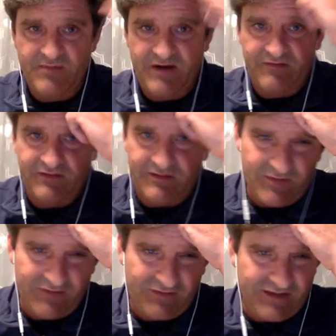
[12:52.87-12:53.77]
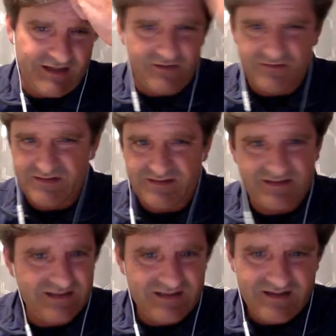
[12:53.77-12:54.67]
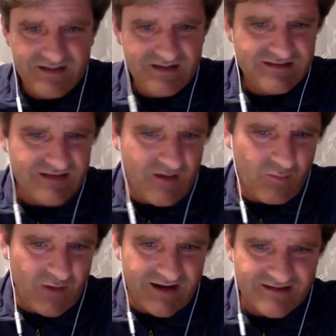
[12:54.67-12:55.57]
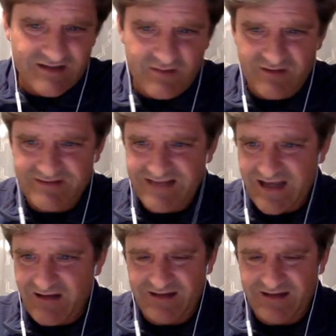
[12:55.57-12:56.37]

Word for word: the Beverly Beverly Hills somewhere, some hotel.